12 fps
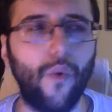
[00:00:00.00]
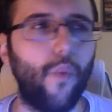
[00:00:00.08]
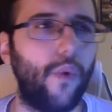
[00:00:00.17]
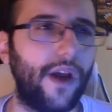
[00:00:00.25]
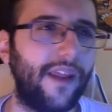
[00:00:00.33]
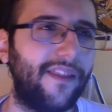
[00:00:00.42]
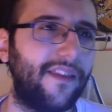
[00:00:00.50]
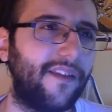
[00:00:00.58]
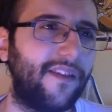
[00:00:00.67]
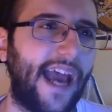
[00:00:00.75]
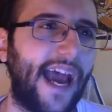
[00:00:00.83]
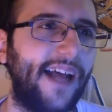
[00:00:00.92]

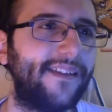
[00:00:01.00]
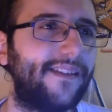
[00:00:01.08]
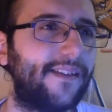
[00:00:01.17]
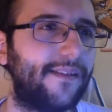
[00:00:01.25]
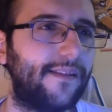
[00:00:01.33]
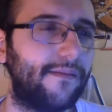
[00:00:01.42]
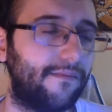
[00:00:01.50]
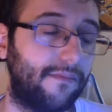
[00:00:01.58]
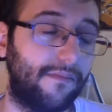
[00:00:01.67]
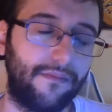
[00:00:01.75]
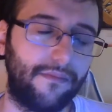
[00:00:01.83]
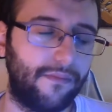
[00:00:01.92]
with that,
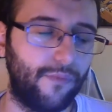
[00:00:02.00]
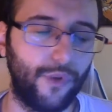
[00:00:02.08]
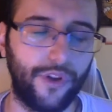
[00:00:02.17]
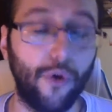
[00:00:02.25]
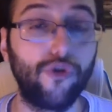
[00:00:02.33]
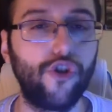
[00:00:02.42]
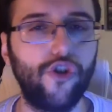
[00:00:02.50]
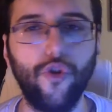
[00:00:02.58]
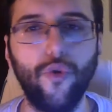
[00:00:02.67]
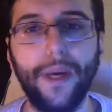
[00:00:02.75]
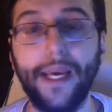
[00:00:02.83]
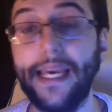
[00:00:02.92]
with those
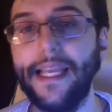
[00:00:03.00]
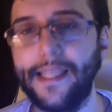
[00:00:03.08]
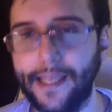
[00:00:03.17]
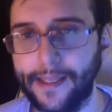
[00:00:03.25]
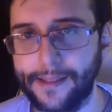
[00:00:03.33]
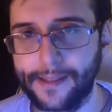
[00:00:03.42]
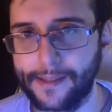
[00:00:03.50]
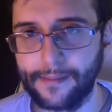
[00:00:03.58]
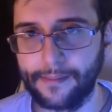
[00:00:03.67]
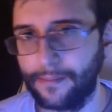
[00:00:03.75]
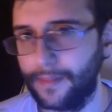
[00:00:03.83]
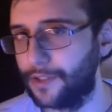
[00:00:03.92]
two
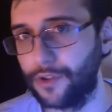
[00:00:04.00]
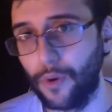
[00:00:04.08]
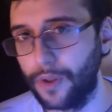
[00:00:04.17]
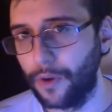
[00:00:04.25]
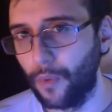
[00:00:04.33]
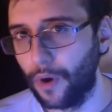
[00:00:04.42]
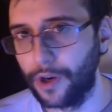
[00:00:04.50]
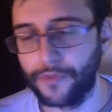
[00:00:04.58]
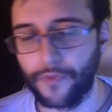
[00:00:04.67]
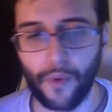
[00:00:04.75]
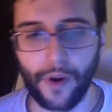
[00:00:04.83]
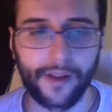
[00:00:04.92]
idiots, there's no other words
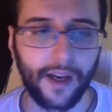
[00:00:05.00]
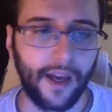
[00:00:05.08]
for it,